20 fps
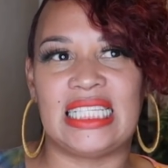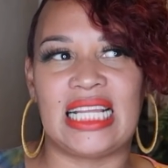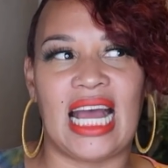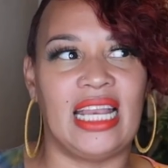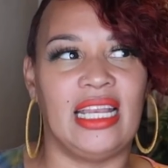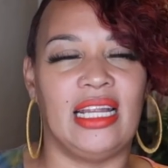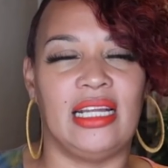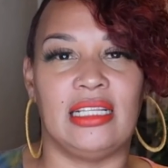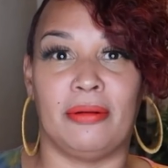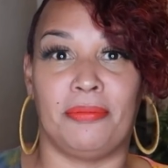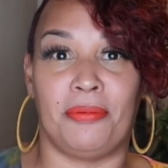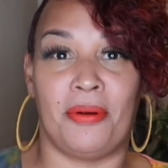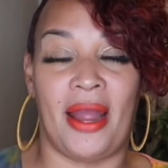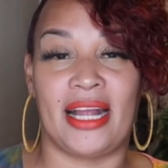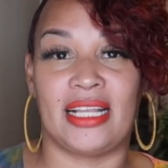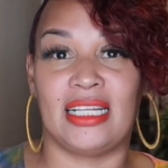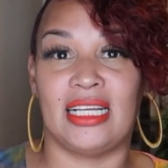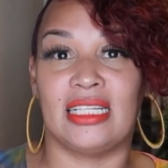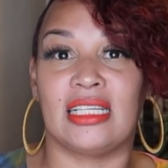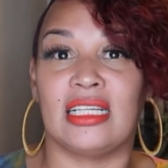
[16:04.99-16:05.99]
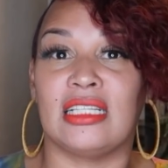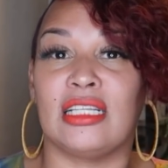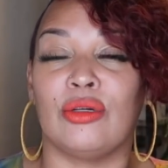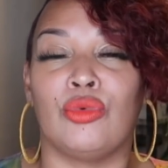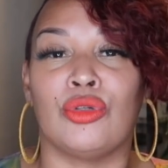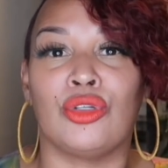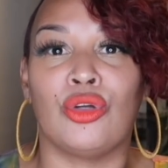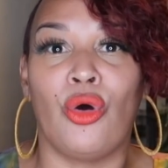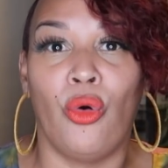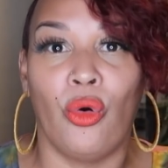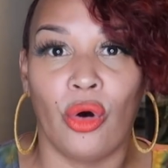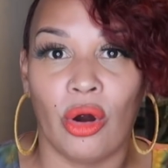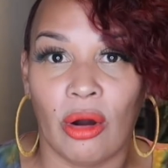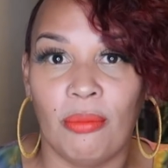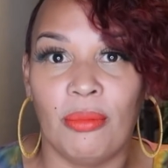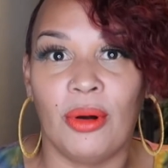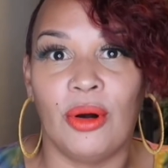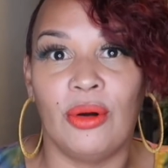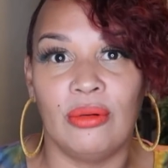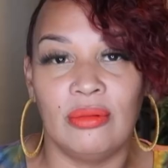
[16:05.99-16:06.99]
I need to practice cause it was
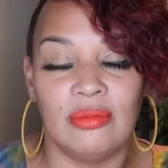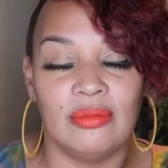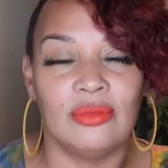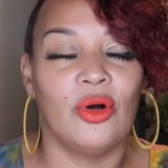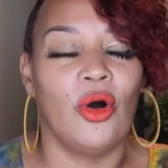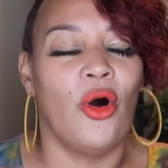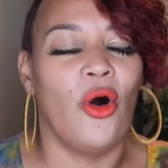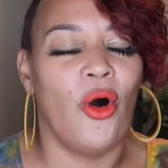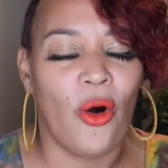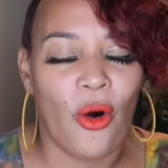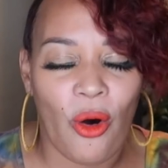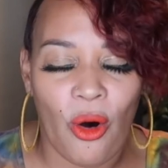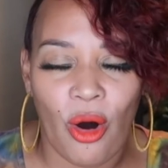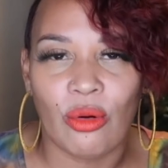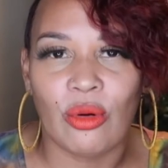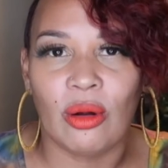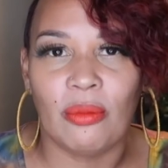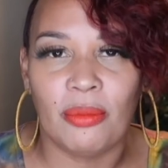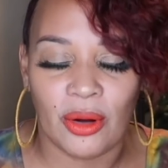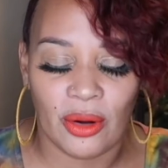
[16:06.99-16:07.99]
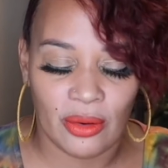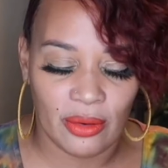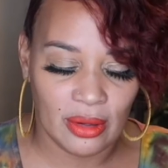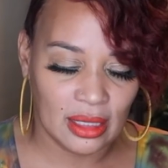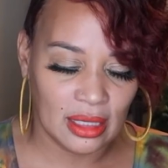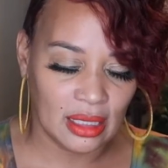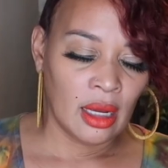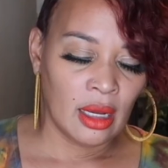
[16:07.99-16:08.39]
horrible, horrible.